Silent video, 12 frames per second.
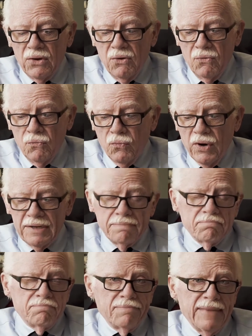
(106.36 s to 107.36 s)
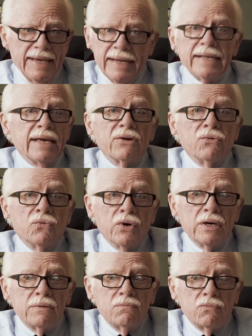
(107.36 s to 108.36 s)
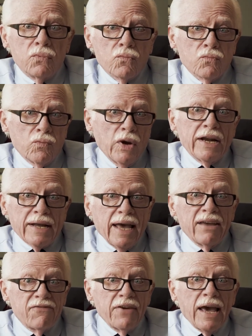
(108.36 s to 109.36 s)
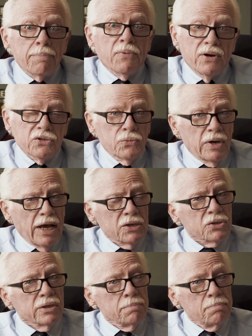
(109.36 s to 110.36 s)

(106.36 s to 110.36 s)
what idiot would rent a fat person, would actually